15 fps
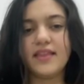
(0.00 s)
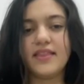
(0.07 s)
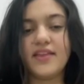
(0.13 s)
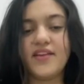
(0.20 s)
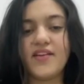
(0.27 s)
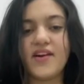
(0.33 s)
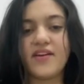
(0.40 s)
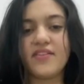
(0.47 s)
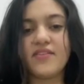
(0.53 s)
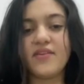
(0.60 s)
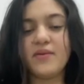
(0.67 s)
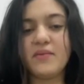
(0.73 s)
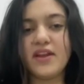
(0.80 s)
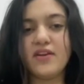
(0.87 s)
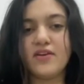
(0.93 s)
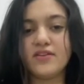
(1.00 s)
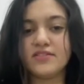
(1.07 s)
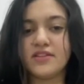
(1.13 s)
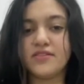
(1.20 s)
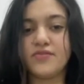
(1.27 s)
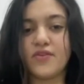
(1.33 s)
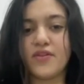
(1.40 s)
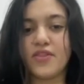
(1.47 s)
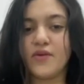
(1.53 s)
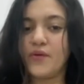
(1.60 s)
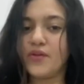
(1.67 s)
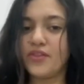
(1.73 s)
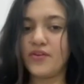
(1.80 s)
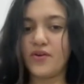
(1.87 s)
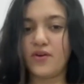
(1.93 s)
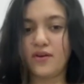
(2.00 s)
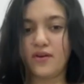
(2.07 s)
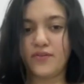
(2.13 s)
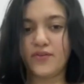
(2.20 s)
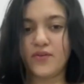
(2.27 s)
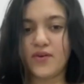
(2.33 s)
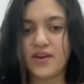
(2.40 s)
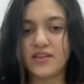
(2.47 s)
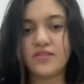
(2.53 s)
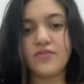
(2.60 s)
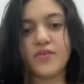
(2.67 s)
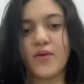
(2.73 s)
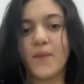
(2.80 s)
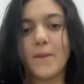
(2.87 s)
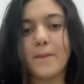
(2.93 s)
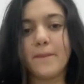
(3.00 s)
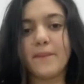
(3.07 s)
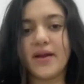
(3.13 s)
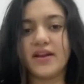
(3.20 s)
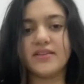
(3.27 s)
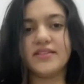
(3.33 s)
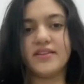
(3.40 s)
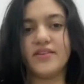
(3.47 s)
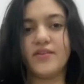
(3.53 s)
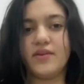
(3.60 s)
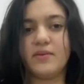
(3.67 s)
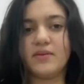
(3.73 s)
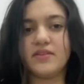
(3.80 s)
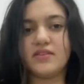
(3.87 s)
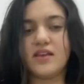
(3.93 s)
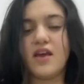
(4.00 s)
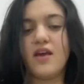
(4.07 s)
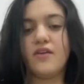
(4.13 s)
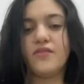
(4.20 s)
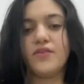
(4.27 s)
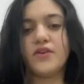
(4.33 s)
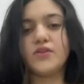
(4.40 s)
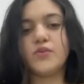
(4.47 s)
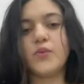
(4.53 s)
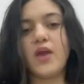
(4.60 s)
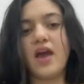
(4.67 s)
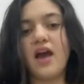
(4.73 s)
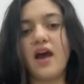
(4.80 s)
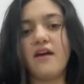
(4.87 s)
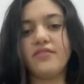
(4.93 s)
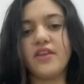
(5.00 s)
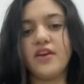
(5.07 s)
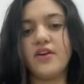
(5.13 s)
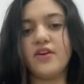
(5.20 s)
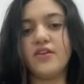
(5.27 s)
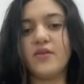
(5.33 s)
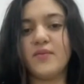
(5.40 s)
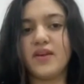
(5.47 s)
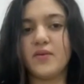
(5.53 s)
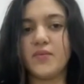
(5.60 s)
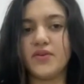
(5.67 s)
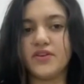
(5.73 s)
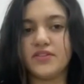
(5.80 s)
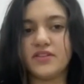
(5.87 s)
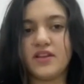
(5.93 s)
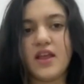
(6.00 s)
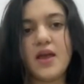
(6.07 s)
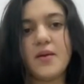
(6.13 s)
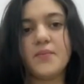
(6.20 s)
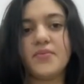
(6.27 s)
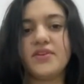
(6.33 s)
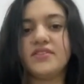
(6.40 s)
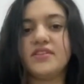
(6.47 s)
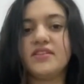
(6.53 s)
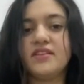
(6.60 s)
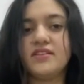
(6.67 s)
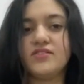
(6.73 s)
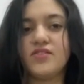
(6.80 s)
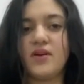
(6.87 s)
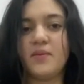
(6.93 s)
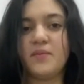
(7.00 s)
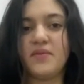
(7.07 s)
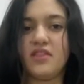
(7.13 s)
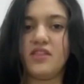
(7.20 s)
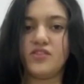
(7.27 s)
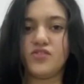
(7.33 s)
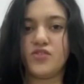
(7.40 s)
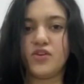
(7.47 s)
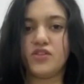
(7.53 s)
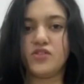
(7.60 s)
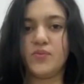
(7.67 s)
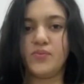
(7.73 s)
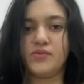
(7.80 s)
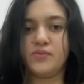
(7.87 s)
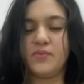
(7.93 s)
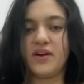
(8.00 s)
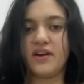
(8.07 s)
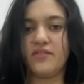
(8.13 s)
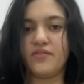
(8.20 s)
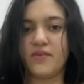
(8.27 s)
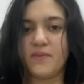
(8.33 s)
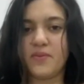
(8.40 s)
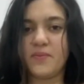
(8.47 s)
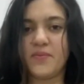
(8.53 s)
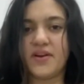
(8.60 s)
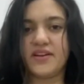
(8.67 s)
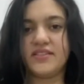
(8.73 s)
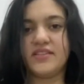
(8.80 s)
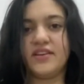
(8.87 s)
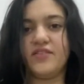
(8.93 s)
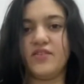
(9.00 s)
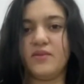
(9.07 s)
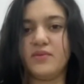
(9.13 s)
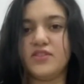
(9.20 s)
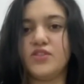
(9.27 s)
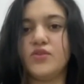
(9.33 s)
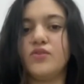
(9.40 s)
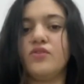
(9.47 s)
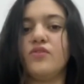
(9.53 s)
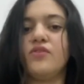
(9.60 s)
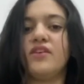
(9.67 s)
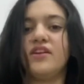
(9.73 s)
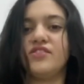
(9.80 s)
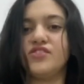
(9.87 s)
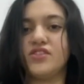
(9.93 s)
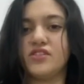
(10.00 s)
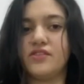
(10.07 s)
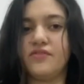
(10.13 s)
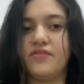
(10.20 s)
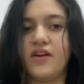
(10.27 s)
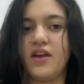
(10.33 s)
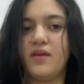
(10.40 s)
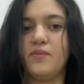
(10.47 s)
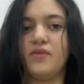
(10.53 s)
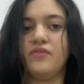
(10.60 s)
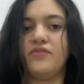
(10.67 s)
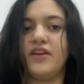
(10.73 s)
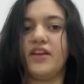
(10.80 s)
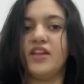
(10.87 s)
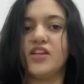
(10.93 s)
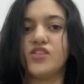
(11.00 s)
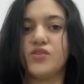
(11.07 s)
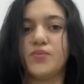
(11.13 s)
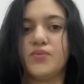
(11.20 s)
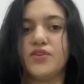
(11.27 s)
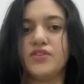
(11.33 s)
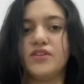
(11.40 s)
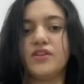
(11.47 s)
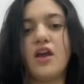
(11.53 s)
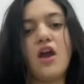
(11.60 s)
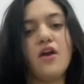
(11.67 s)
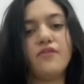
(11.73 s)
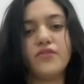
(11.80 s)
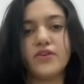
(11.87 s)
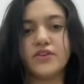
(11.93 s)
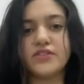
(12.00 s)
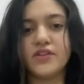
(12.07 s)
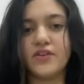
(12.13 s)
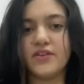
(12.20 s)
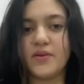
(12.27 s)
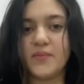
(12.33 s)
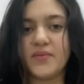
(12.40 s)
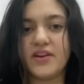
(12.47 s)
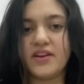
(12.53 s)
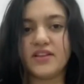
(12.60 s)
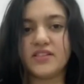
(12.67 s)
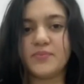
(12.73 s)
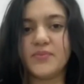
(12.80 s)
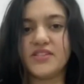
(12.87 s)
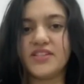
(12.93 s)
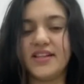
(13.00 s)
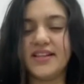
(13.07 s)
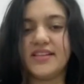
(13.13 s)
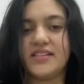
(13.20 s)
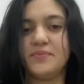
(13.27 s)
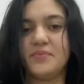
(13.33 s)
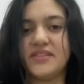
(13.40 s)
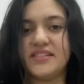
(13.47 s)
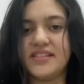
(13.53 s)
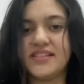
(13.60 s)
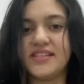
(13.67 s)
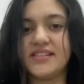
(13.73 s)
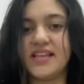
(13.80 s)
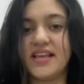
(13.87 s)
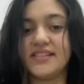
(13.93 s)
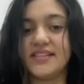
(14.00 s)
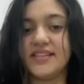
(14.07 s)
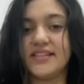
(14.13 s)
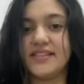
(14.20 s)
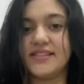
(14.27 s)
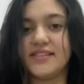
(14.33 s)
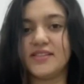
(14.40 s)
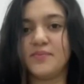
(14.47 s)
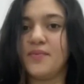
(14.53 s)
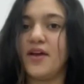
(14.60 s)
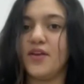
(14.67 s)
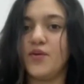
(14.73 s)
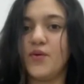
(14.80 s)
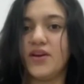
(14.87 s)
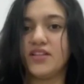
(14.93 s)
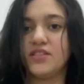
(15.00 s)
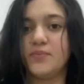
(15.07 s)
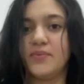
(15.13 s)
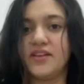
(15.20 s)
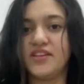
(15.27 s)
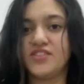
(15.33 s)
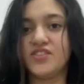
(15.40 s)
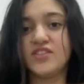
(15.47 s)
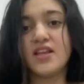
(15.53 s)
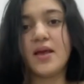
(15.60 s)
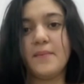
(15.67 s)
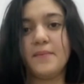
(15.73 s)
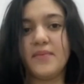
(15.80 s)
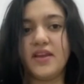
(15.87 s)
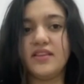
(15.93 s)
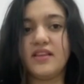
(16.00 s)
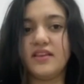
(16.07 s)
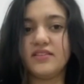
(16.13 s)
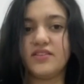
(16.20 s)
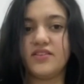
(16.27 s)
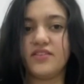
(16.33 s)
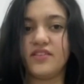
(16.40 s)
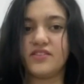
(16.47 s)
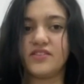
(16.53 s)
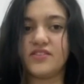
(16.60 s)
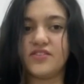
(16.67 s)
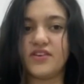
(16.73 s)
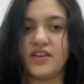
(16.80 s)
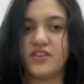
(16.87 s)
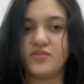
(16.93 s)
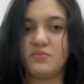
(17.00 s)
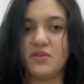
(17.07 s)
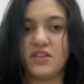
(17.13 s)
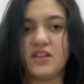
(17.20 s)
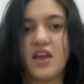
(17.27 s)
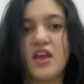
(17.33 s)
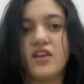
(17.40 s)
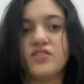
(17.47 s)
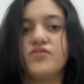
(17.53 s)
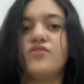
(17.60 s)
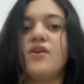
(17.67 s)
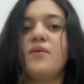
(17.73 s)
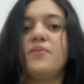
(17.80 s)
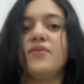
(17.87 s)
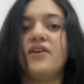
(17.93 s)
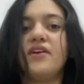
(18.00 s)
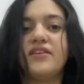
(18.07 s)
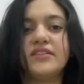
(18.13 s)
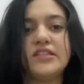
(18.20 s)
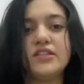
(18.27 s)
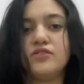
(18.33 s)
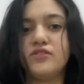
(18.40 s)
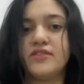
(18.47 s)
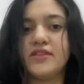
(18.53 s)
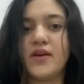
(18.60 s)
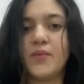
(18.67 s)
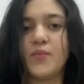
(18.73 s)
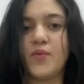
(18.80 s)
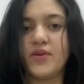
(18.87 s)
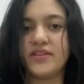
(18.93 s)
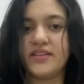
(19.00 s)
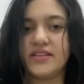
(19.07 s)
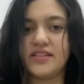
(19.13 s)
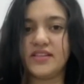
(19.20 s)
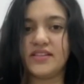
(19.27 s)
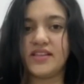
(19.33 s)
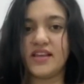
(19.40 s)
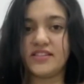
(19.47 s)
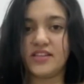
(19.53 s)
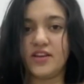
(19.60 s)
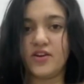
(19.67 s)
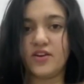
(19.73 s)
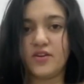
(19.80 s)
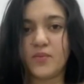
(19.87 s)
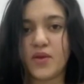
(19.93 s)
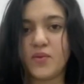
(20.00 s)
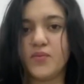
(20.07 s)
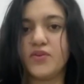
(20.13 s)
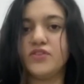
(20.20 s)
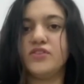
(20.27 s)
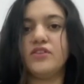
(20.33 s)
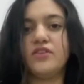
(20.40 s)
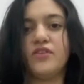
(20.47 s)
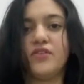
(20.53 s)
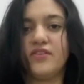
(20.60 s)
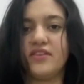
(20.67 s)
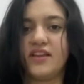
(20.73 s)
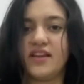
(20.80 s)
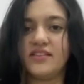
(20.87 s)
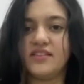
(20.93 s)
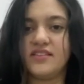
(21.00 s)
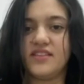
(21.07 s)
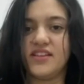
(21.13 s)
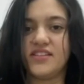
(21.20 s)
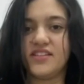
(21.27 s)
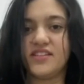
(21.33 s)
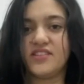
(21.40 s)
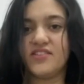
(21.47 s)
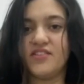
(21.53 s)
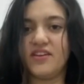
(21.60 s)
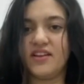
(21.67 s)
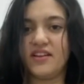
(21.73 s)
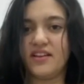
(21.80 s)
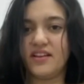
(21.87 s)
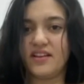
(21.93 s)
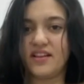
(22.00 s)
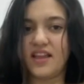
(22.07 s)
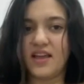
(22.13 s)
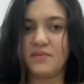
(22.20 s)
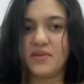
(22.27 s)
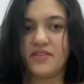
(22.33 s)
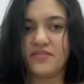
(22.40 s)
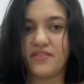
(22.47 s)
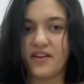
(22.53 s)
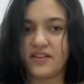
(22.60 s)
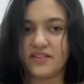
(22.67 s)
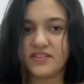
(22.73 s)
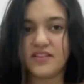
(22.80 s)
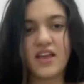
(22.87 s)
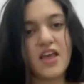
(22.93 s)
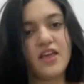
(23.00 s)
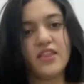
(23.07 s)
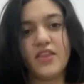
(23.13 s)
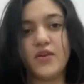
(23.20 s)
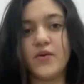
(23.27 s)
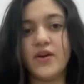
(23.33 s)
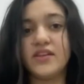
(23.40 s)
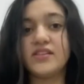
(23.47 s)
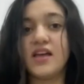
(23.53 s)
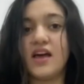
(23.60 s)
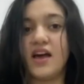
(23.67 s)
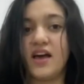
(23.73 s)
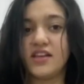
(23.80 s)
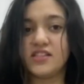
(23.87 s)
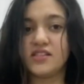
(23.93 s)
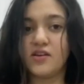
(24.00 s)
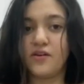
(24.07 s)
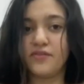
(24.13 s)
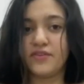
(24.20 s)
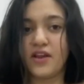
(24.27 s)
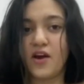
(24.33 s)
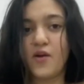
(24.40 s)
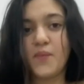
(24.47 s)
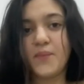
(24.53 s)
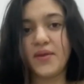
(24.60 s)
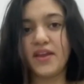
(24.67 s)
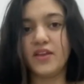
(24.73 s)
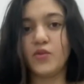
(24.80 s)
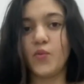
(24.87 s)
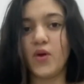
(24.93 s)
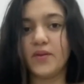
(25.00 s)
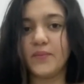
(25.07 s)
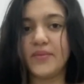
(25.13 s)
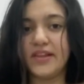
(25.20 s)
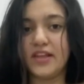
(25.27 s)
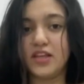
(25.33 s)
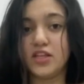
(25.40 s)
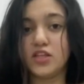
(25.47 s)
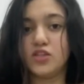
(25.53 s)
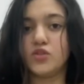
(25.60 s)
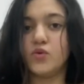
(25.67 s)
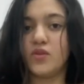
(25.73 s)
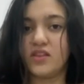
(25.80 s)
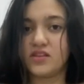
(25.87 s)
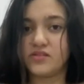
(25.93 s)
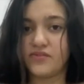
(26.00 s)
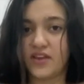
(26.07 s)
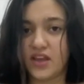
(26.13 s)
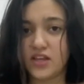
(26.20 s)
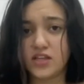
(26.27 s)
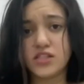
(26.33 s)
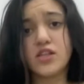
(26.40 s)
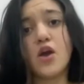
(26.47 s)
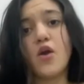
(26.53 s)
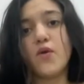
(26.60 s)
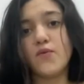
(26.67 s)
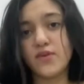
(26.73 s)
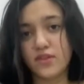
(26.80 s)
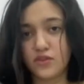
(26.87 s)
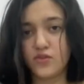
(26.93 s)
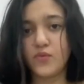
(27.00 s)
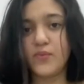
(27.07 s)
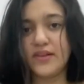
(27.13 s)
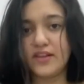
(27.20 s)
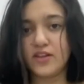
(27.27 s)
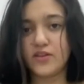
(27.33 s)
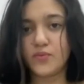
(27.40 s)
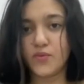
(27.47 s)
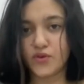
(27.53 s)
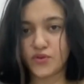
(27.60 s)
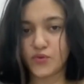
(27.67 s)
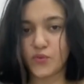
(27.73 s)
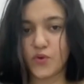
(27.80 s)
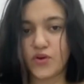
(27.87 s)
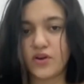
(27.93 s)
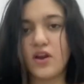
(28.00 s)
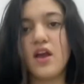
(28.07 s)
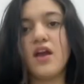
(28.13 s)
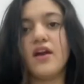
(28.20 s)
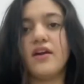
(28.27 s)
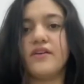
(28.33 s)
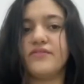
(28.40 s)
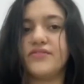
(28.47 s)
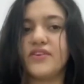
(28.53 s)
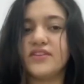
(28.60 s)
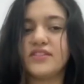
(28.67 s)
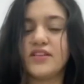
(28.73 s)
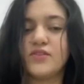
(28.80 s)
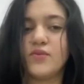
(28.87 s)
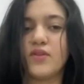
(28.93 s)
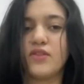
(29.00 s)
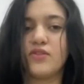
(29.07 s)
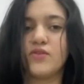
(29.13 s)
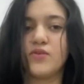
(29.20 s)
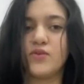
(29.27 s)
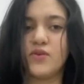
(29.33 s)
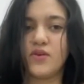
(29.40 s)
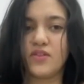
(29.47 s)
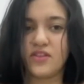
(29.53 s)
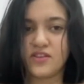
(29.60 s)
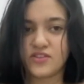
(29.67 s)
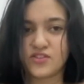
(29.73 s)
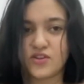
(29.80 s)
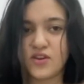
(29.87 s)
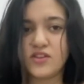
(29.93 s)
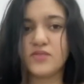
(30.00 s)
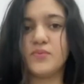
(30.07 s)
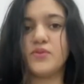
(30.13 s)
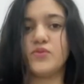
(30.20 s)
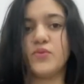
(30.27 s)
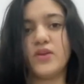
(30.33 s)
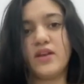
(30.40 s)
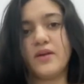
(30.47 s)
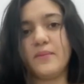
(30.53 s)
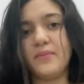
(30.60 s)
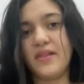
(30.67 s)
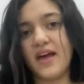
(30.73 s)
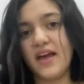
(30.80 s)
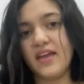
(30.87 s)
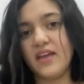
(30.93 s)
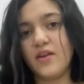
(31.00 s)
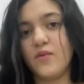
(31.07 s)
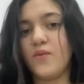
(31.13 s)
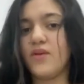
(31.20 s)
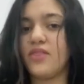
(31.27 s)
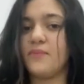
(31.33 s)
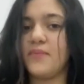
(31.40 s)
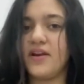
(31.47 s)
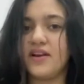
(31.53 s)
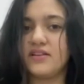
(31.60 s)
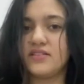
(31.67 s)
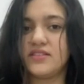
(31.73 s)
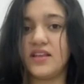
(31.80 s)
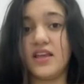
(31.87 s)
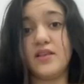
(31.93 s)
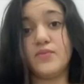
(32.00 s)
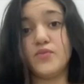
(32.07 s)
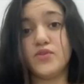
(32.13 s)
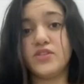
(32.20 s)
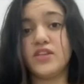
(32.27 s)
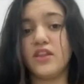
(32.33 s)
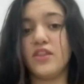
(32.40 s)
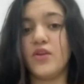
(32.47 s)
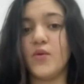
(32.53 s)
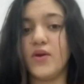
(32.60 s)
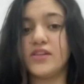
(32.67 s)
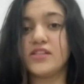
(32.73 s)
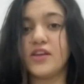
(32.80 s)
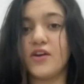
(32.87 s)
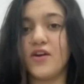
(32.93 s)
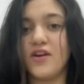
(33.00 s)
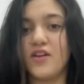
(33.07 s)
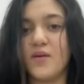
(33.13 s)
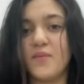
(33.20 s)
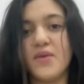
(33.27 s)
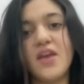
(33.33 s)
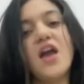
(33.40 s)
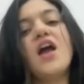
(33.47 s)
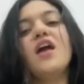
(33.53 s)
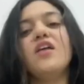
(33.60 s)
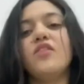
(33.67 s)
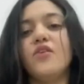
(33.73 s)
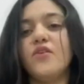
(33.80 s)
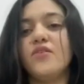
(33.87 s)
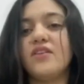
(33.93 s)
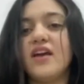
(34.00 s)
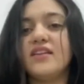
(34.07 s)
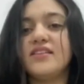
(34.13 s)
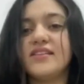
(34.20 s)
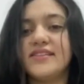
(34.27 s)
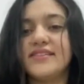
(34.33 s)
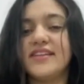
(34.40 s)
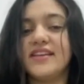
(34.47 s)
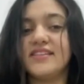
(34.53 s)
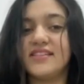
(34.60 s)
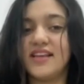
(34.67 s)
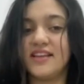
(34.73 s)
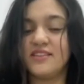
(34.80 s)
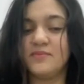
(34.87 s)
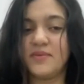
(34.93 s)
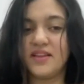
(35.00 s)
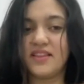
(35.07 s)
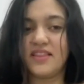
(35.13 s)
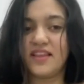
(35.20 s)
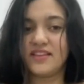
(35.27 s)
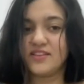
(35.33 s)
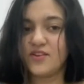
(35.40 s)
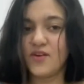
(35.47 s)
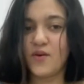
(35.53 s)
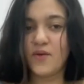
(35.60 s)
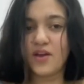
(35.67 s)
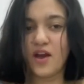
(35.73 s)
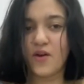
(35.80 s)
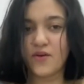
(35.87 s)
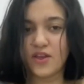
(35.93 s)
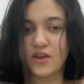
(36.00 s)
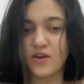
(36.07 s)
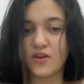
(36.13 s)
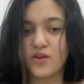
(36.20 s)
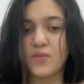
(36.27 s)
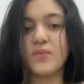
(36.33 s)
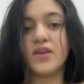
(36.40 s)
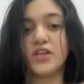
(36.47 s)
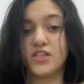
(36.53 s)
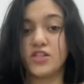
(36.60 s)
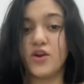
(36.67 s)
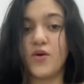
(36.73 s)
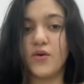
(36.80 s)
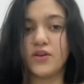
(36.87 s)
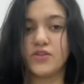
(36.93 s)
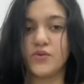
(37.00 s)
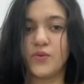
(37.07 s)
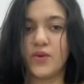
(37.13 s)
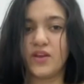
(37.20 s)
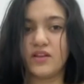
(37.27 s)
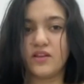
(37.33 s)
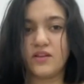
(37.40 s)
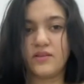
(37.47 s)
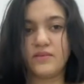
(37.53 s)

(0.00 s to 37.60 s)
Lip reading: There are three main causes for the withdrawal of US from Paris Agreement. First, we have the economic burden. President Trump made the choice to pull back from the Paris Agreement due to the unjustifiable financial burden forced on American specialist businesses and citizens by US pledges made under this arrangement. Trump guaranteed to stop what he sees as economic burden to the United Nations Green Climate Fund. The US has of now paid $1 billion into this finance, with $2 billion more for. Confronted with the choice between complying with Paris and boosting the US economy, the United States admit that growing our economy is going to win.